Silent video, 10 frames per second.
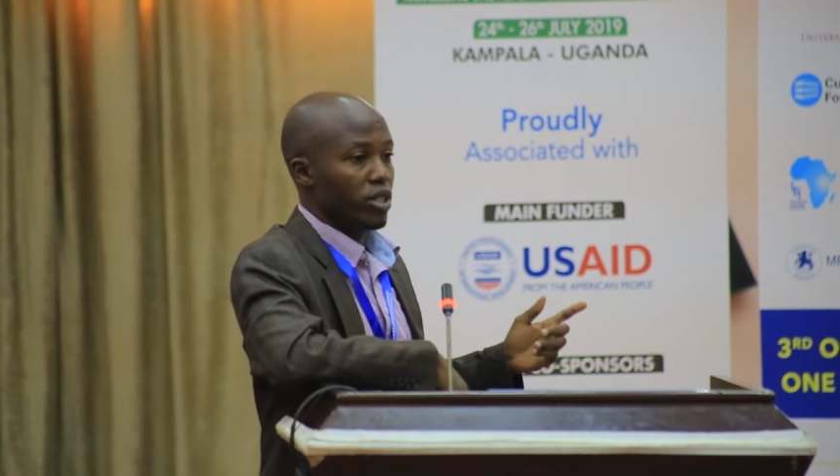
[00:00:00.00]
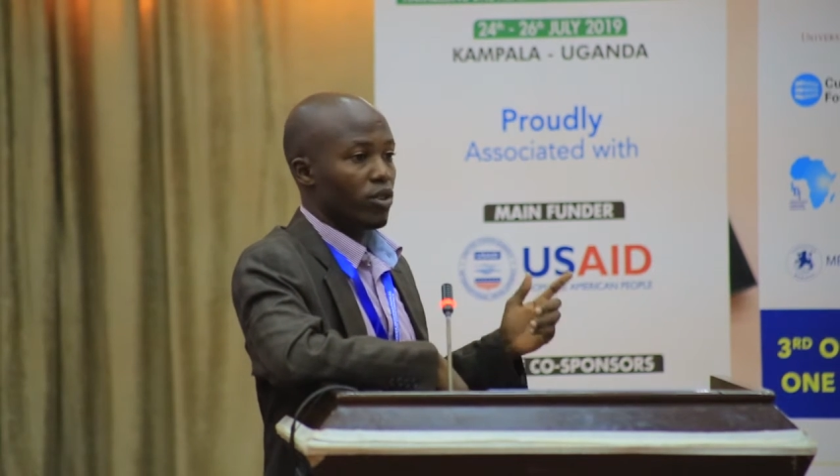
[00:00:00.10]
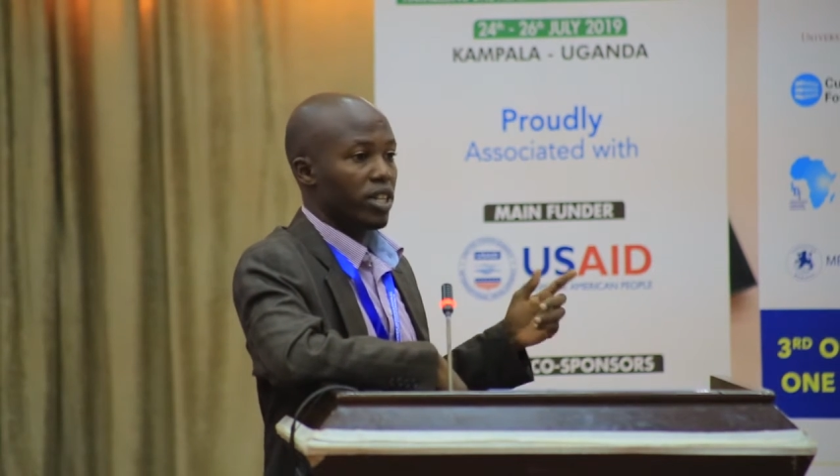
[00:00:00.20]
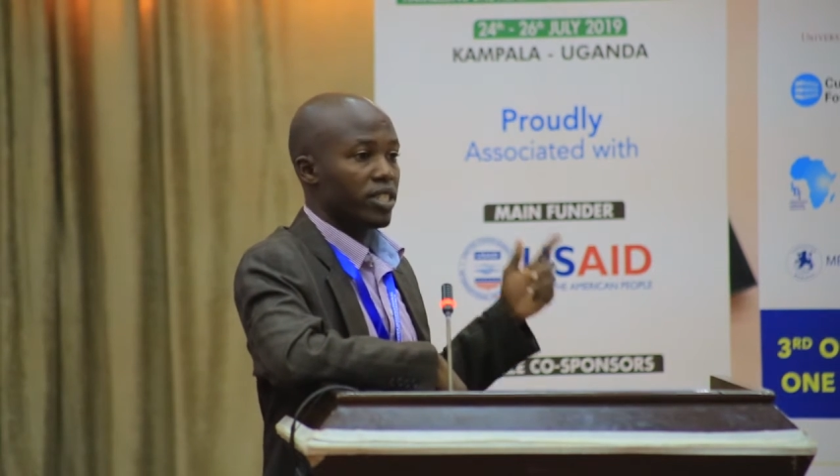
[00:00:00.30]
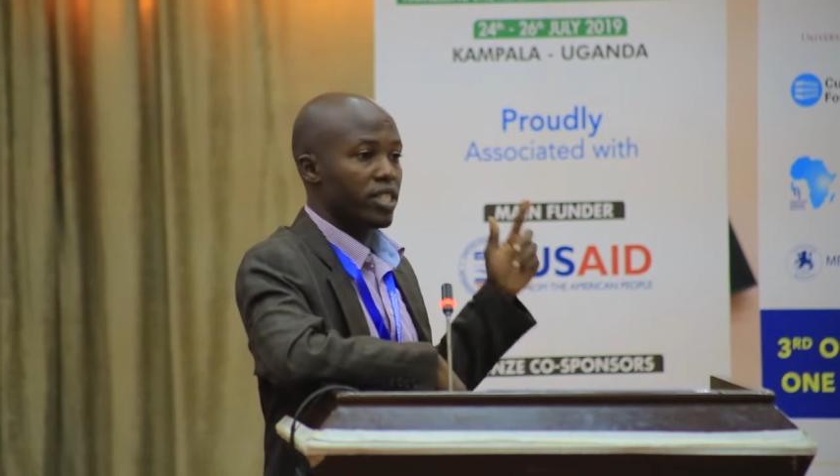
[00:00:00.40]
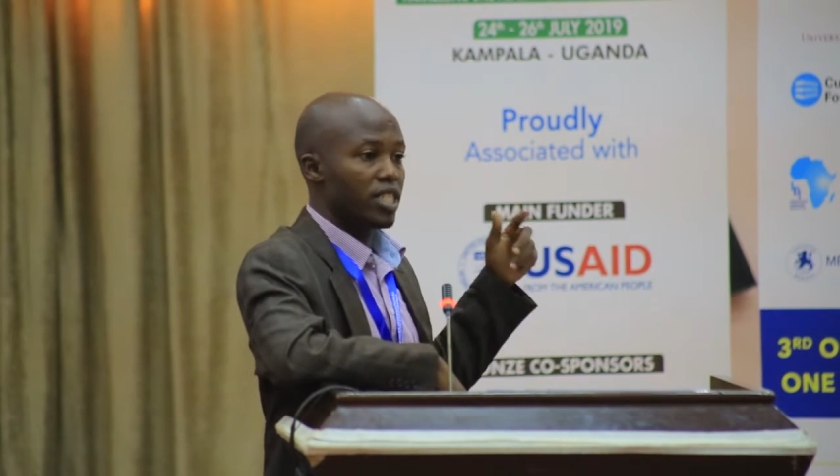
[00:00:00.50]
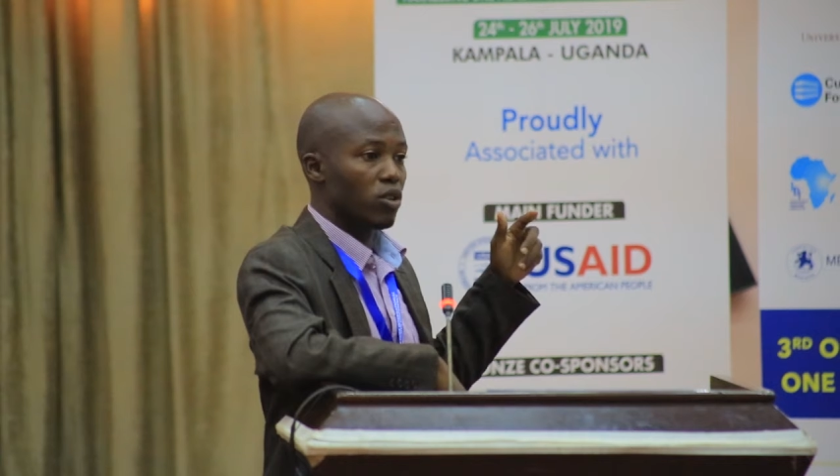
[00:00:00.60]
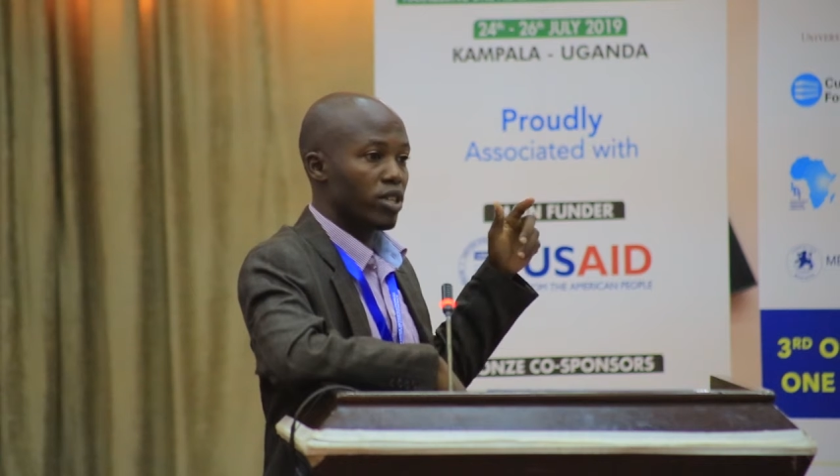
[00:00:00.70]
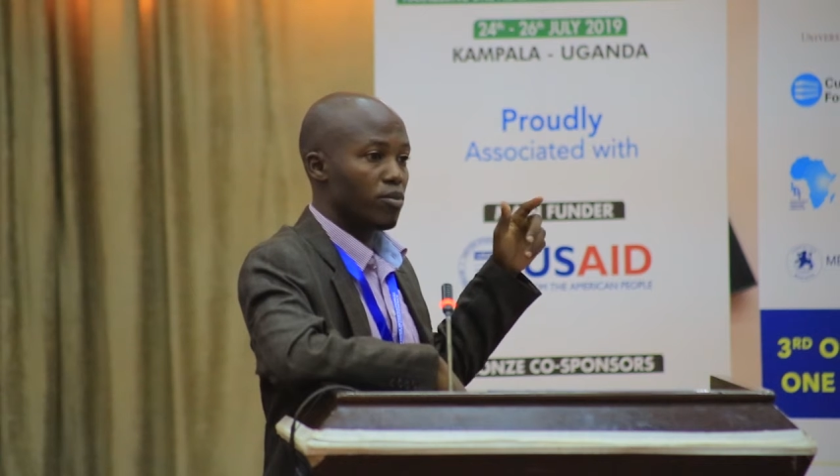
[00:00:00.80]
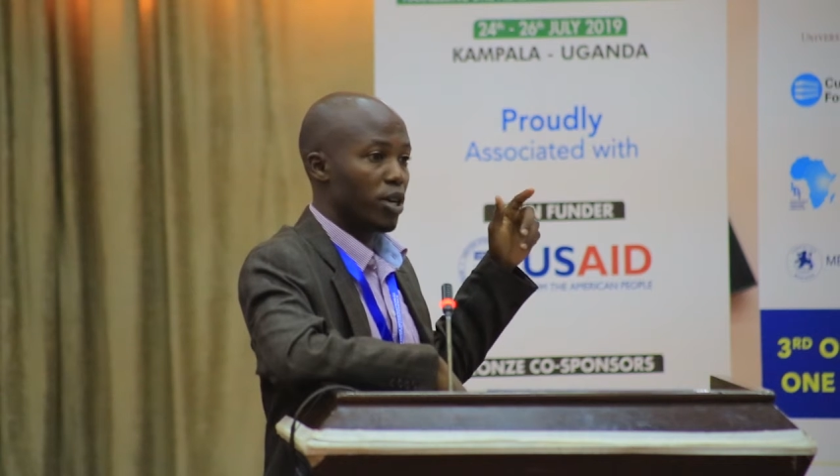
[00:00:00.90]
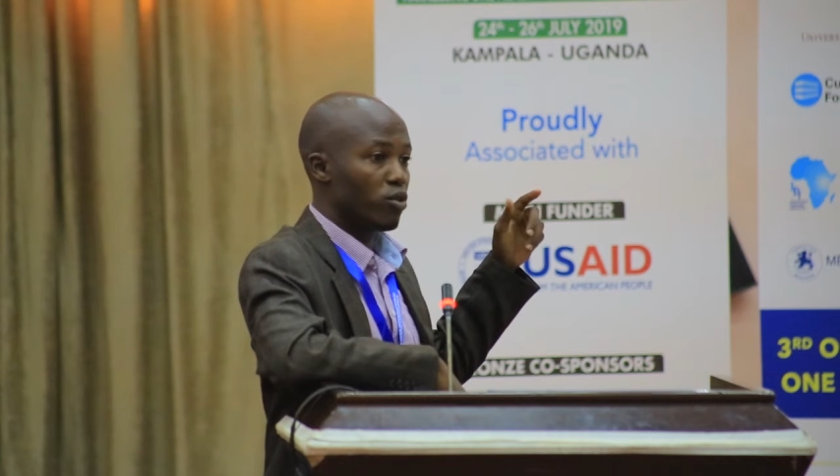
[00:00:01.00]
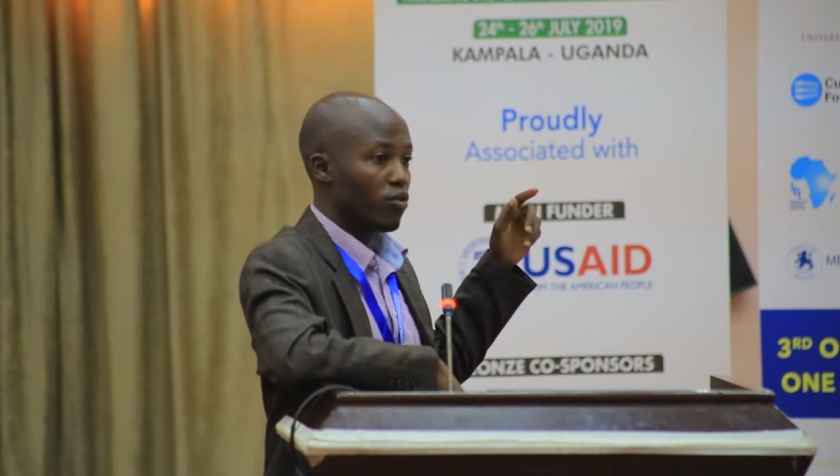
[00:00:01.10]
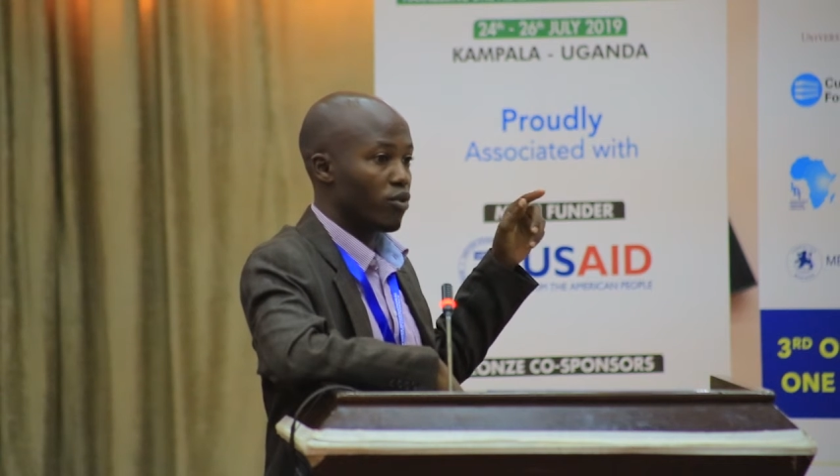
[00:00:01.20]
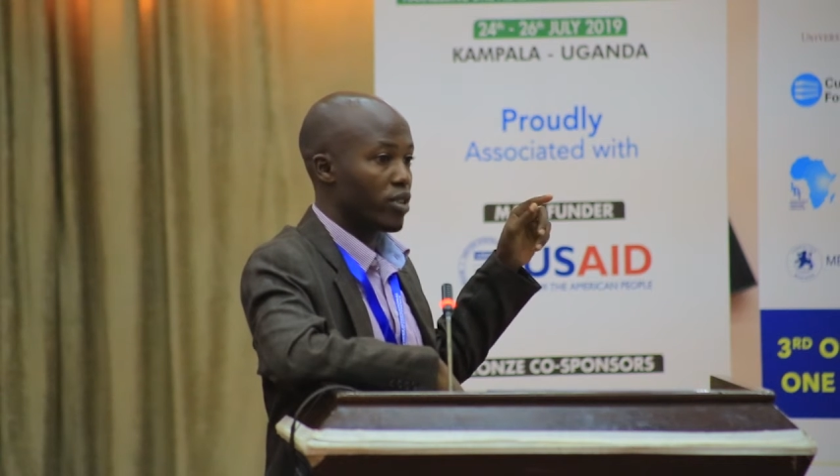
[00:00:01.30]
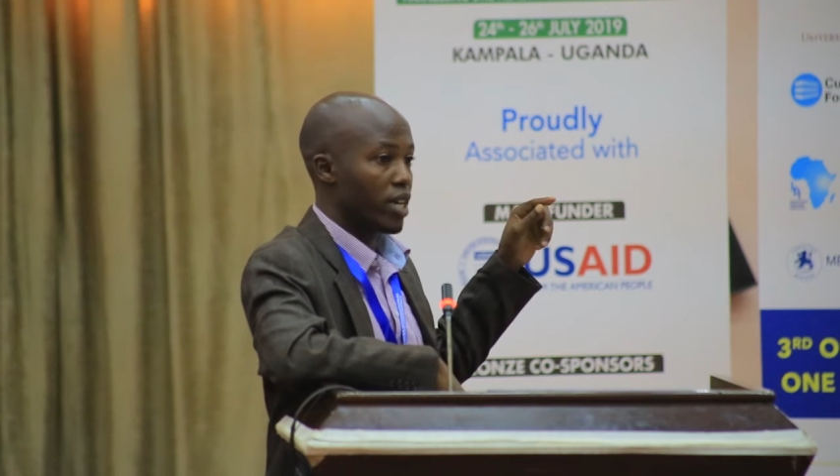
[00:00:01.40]
located in the southern part
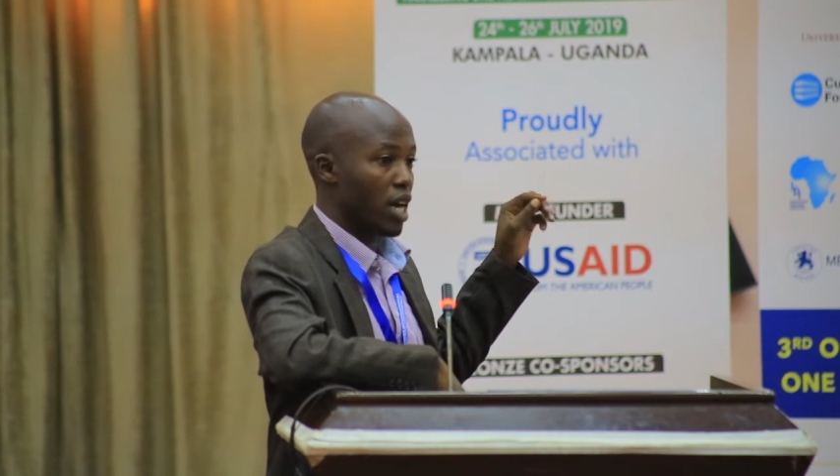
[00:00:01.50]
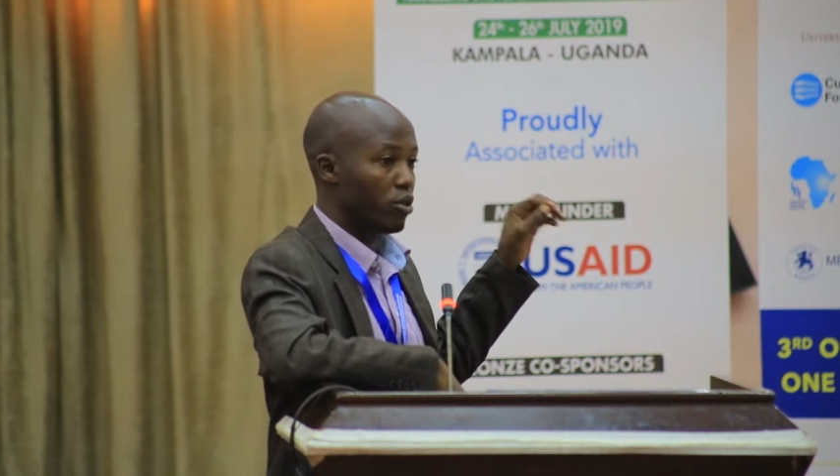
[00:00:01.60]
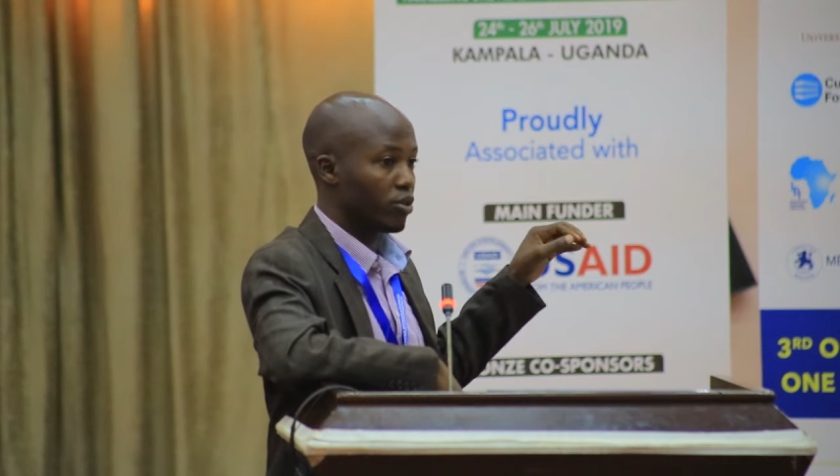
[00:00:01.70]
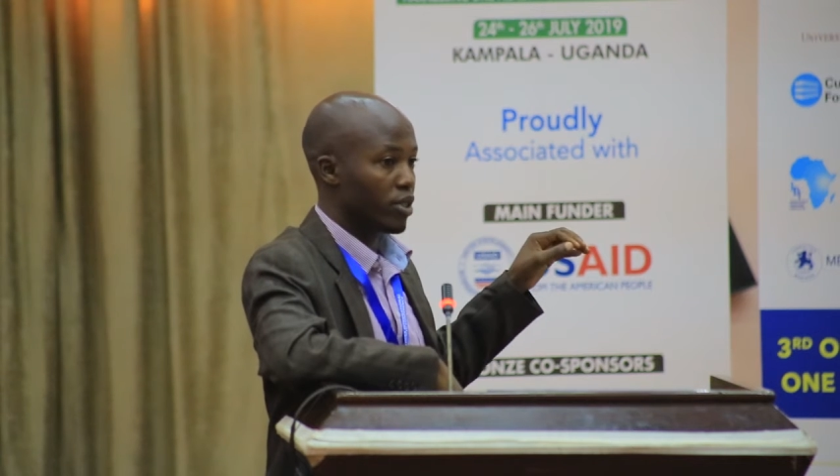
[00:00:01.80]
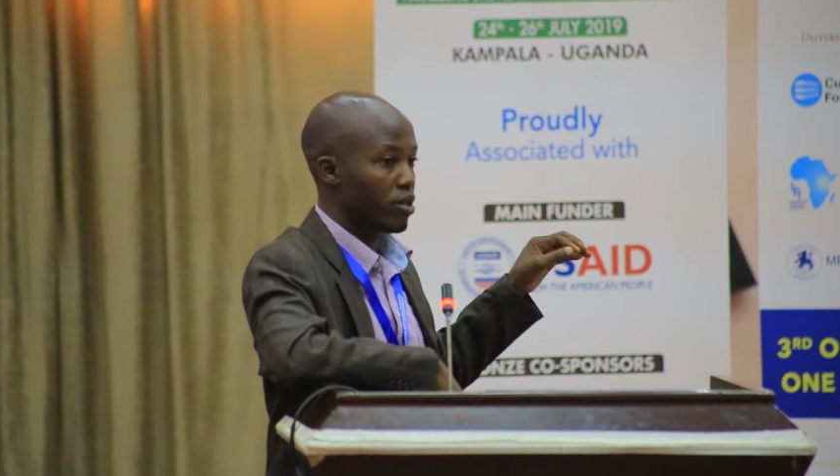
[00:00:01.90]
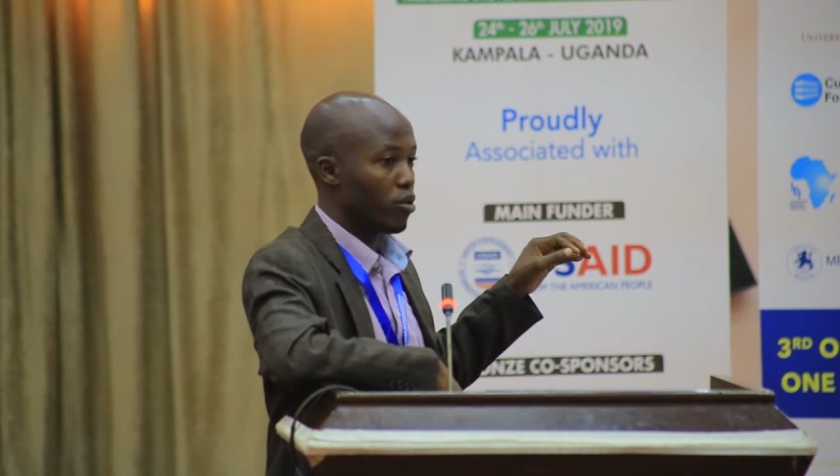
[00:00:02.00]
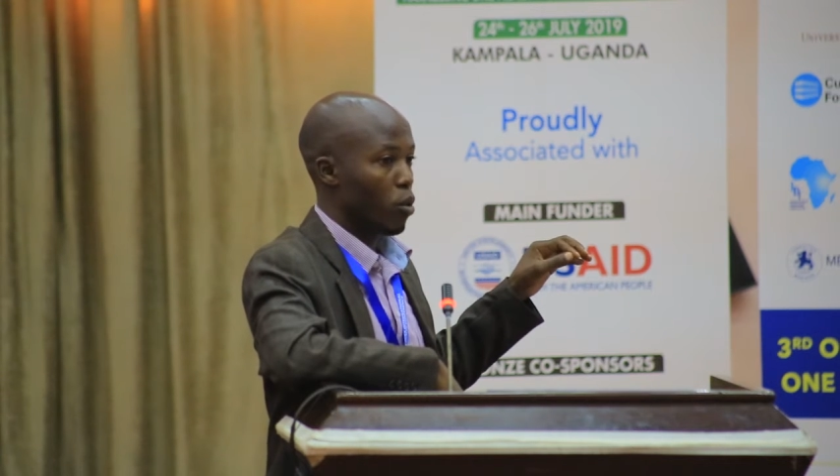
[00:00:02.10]
of the country,